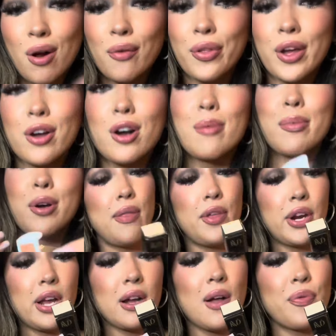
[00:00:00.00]
with that combo. And then
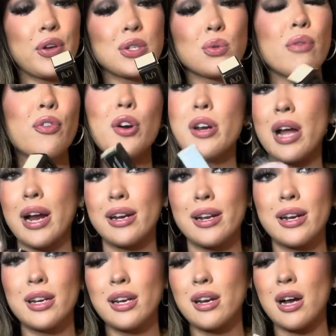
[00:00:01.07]
I got this one for
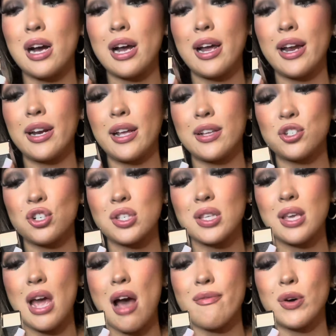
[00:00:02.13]
$9.99. It's just the
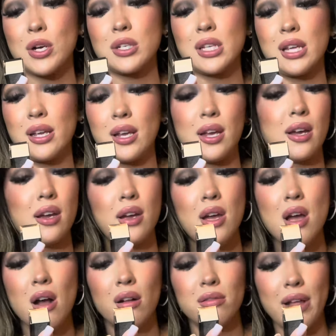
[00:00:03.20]
Kat Von D
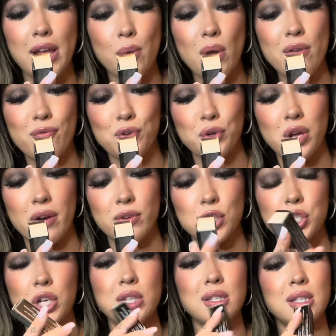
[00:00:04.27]
lightweight full
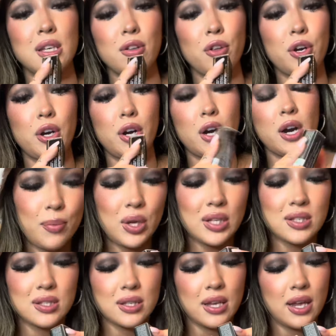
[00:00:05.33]
coverage concealer.
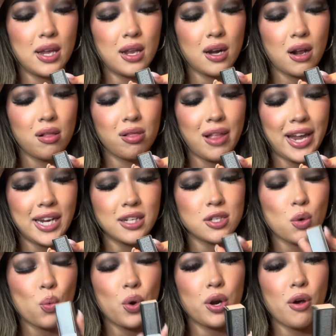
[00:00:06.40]
It's in light
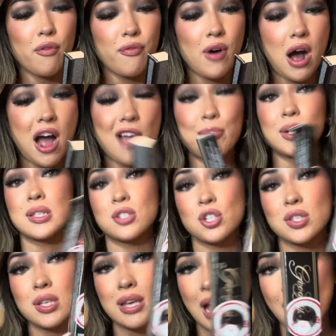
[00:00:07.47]
105. It's just
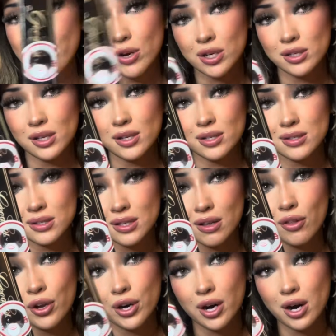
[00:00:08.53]
the Kat Von D
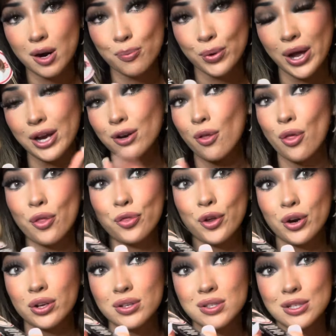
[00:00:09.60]
concealer, but I know that
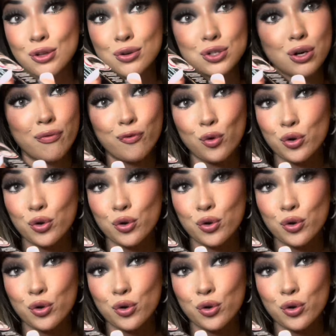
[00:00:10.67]
their concealers are full